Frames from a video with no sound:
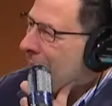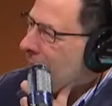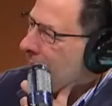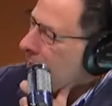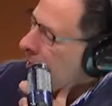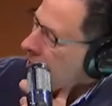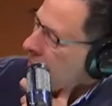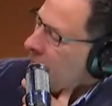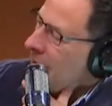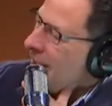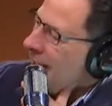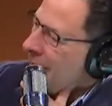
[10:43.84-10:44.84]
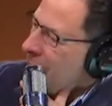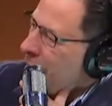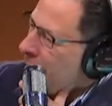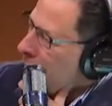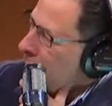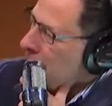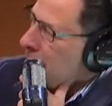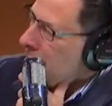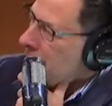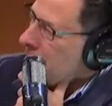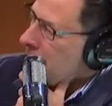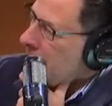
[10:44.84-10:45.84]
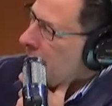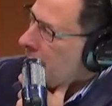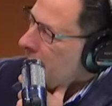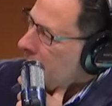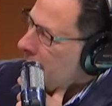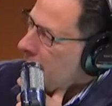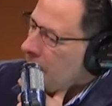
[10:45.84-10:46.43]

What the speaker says: in there, so he's kicking field goals, right?